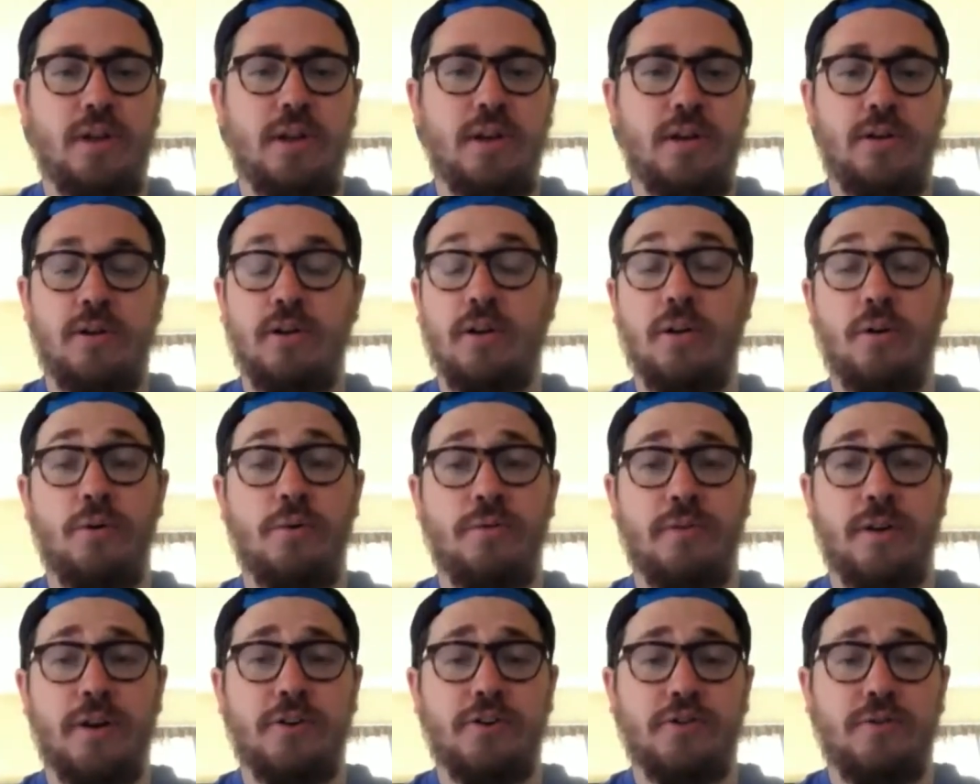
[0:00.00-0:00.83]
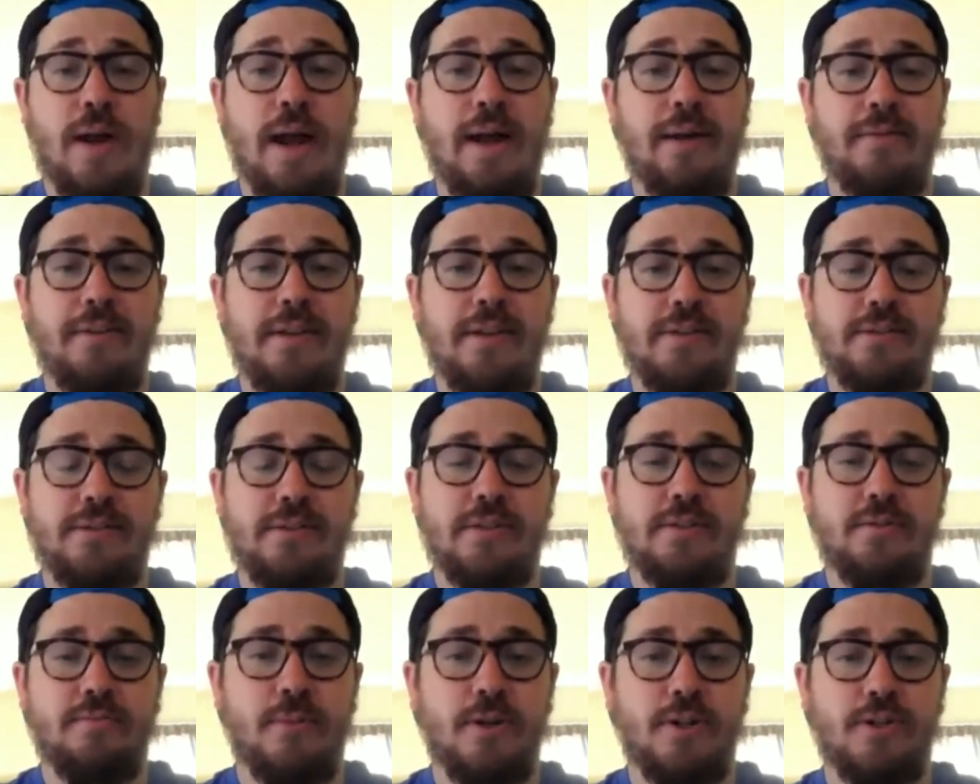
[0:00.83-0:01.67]
Or over on DraftKings,
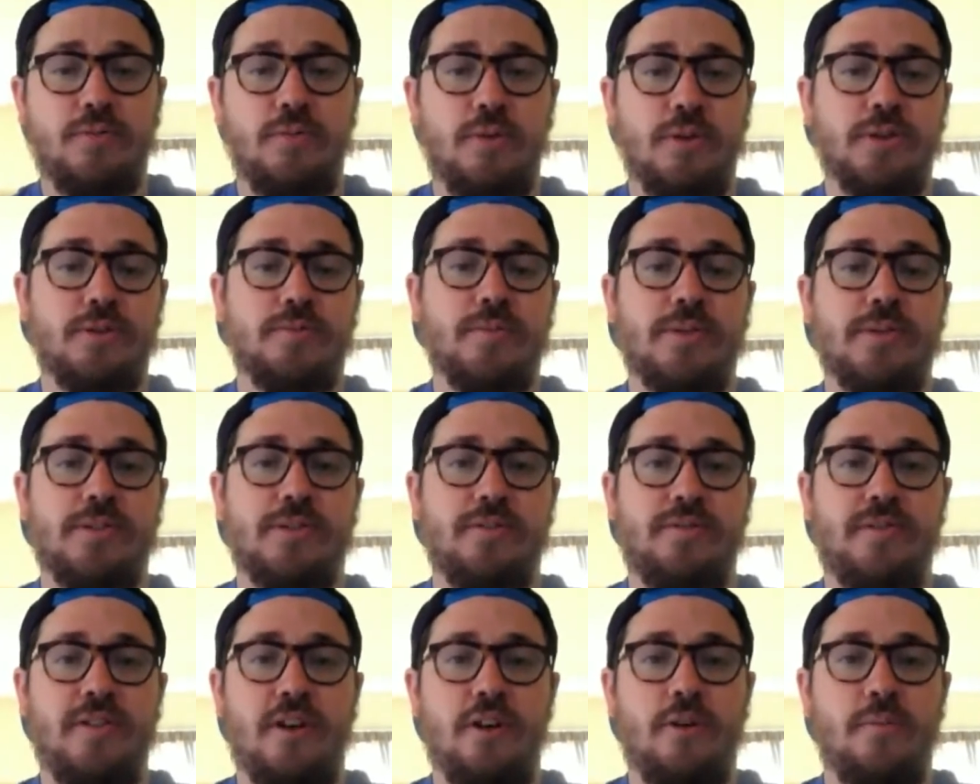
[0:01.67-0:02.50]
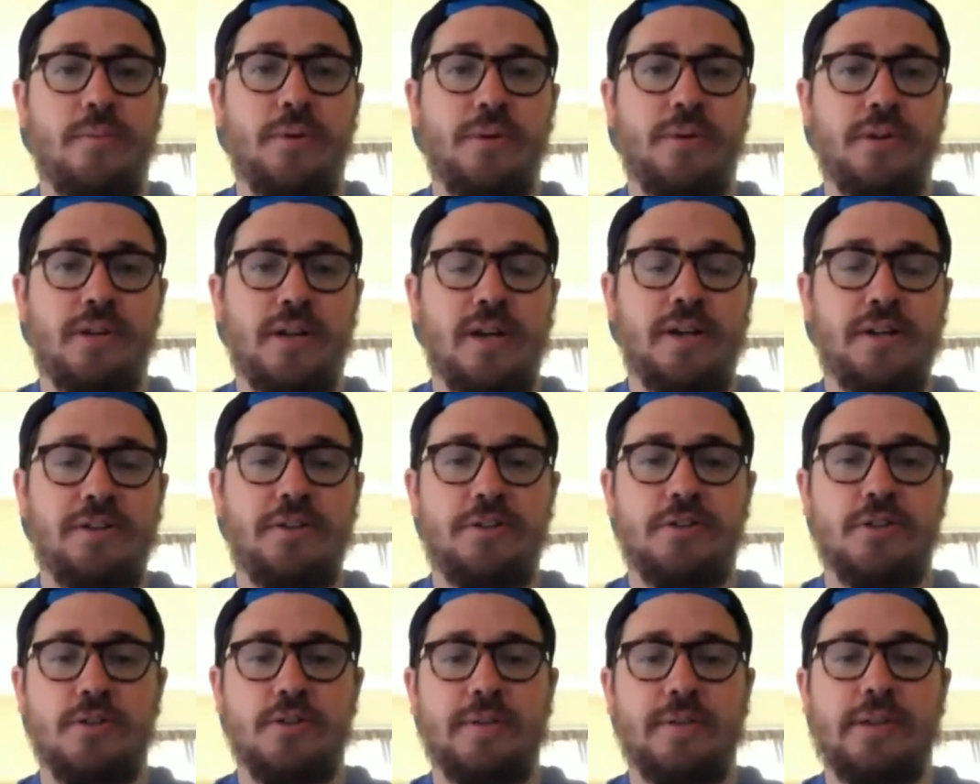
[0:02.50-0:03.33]
he's much more expensive here, but kind of
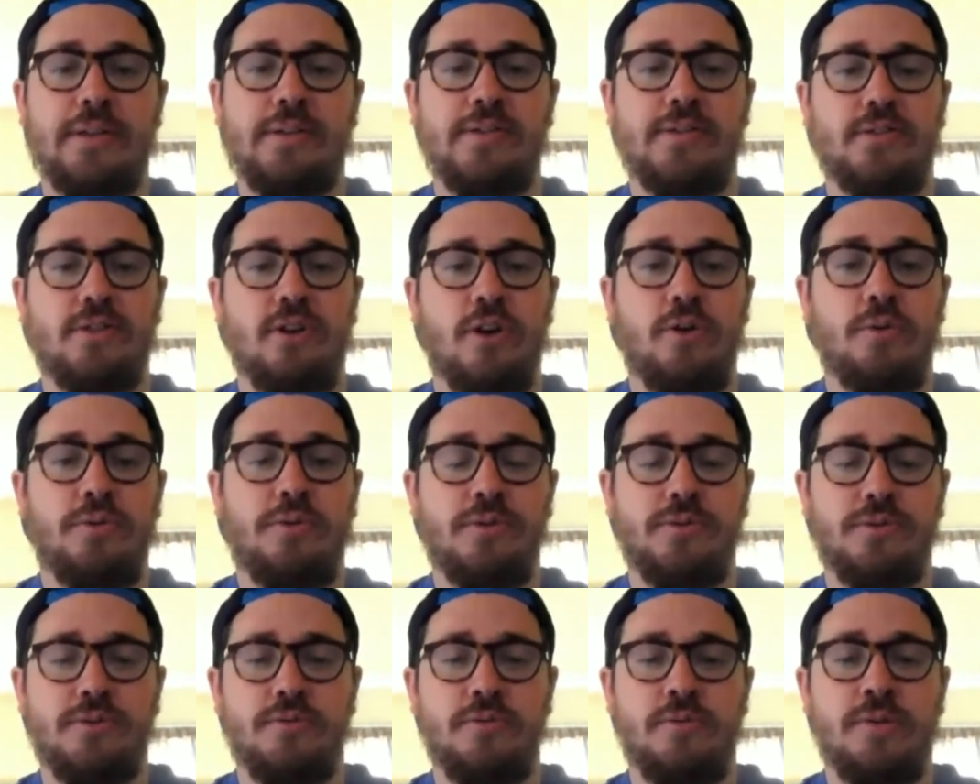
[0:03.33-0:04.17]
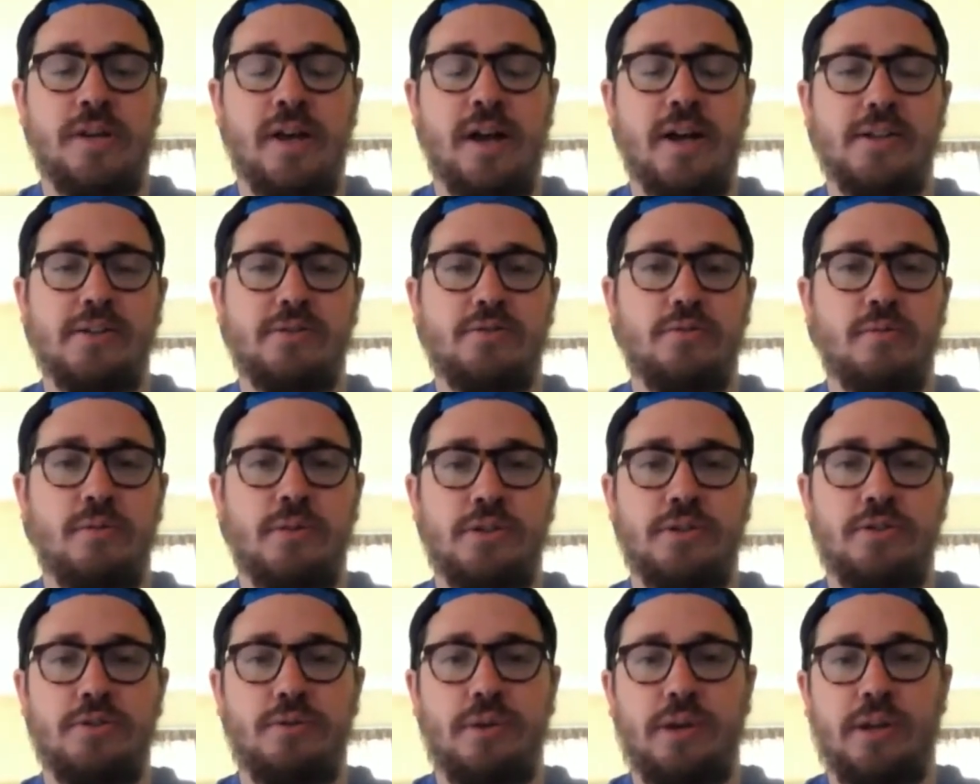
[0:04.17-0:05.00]
deservingly so. Those three guys really
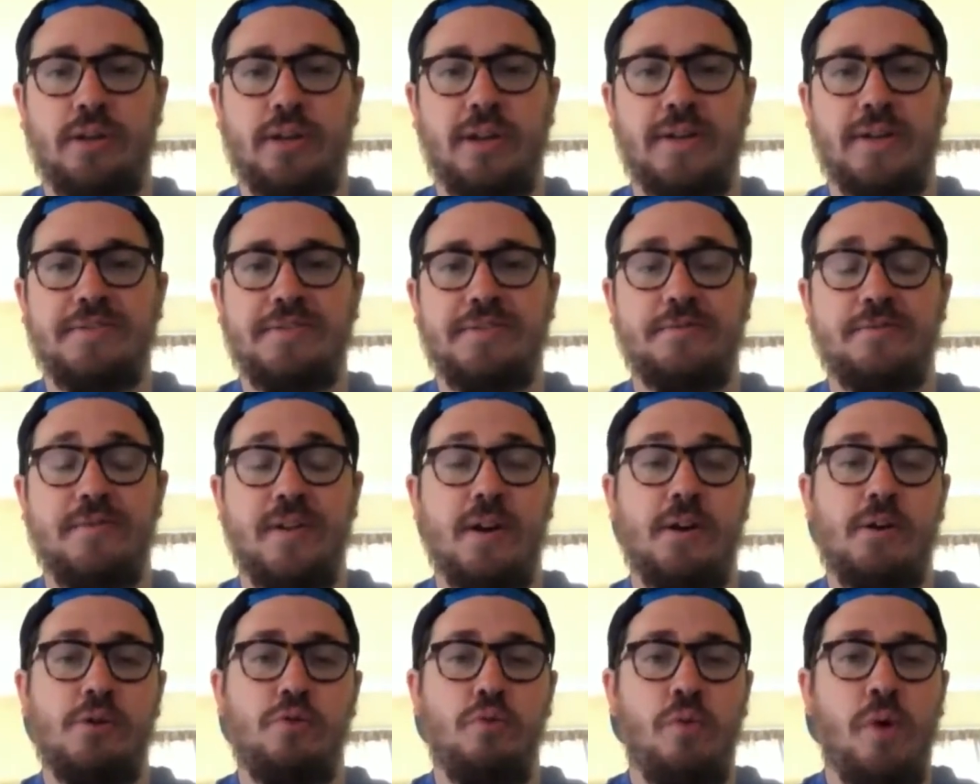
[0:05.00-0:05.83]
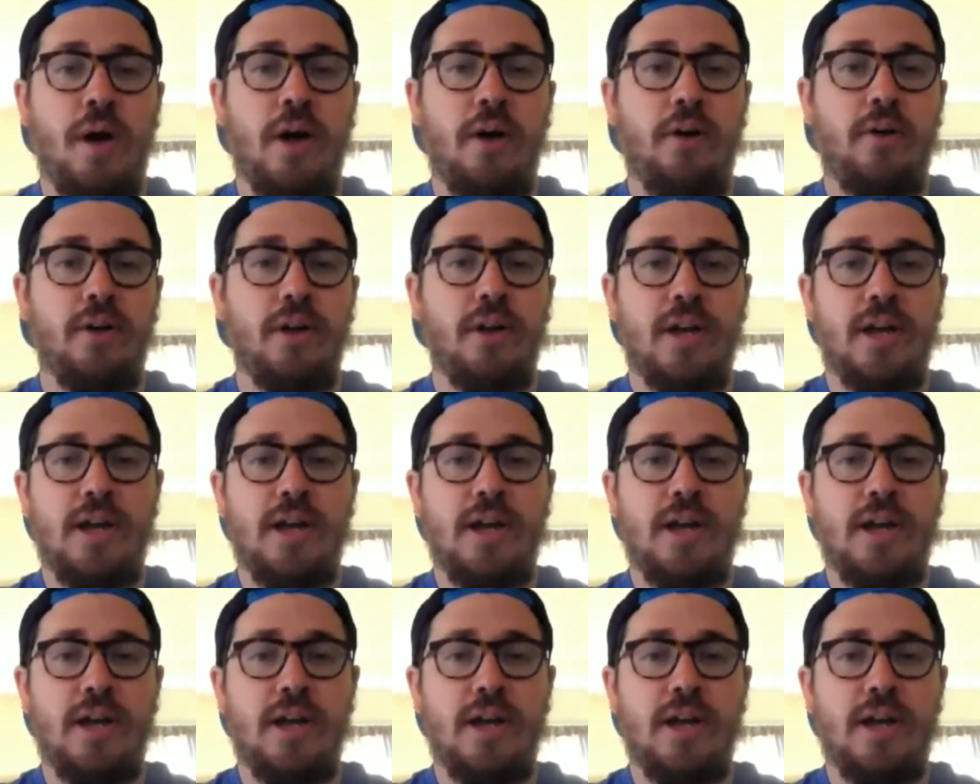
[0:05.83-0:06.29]
do hit lefties very well.